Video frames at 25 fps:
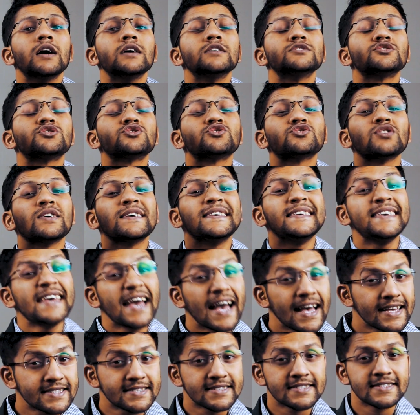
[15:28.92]
So
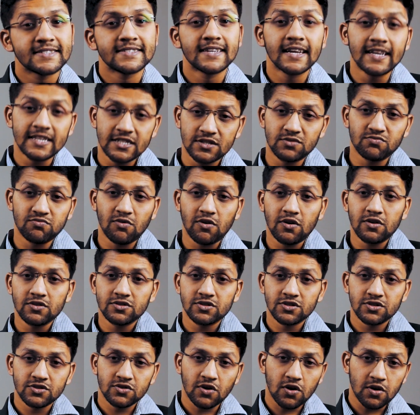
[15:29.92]
yes, this
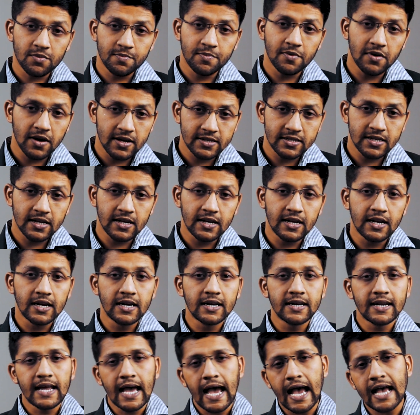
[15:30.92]
was Scorpio
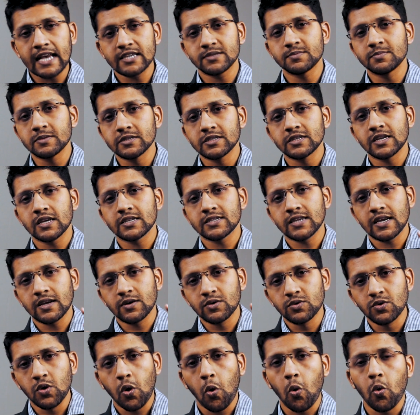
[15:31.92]
Ascendant, as much as I
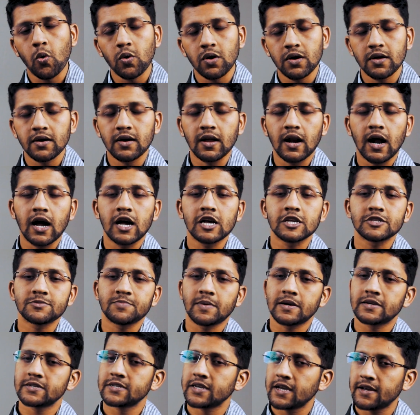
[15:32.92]
could hold, grasp
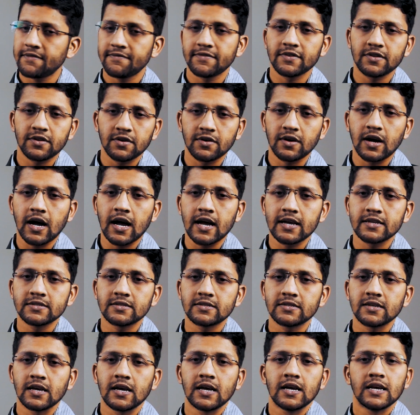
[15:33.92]
and share with you
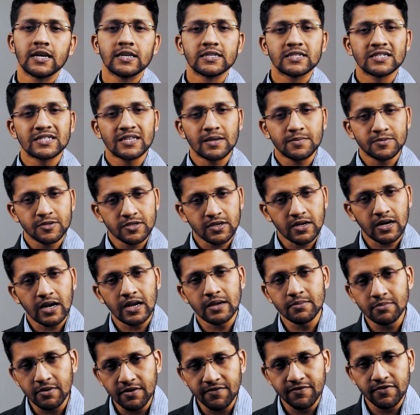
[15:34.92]
guys.
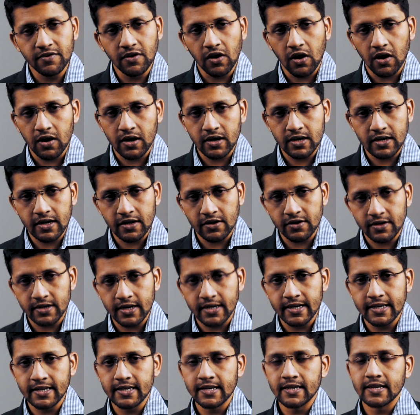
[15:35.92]
Subscribe if you aren't
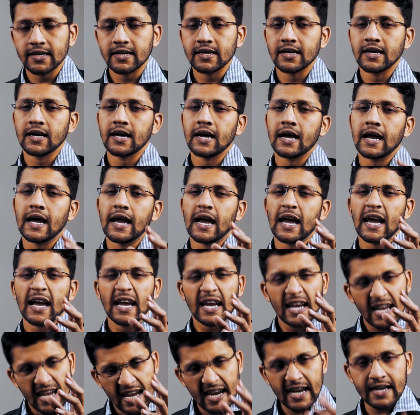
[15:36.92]
already.
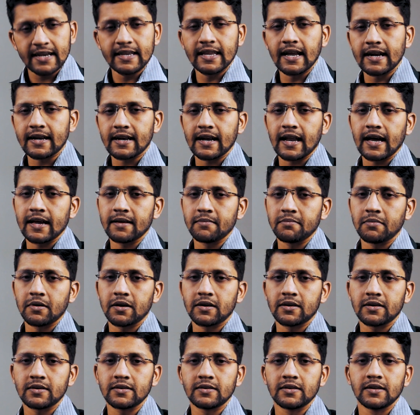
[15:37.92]
Hit that like
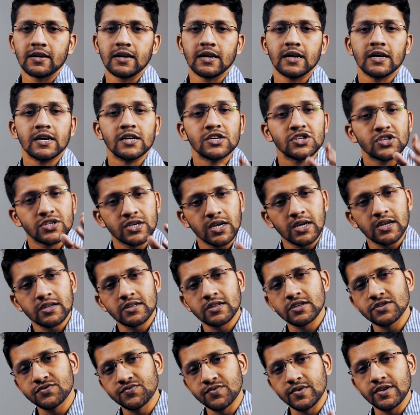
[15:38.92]
button. Share
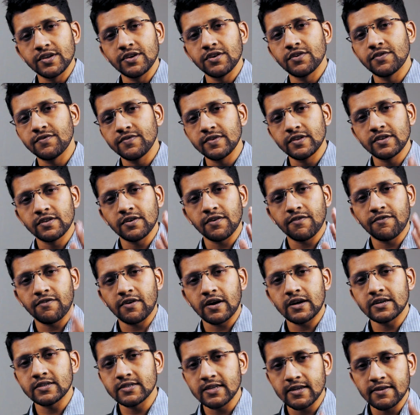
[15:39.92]
this video with your
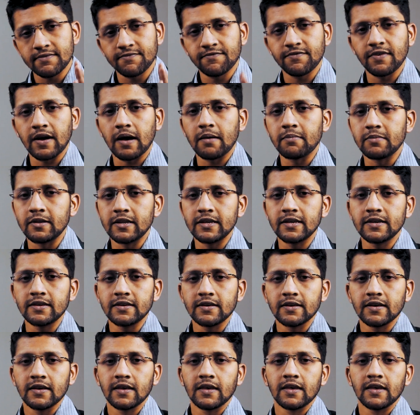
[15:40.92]
friends and family.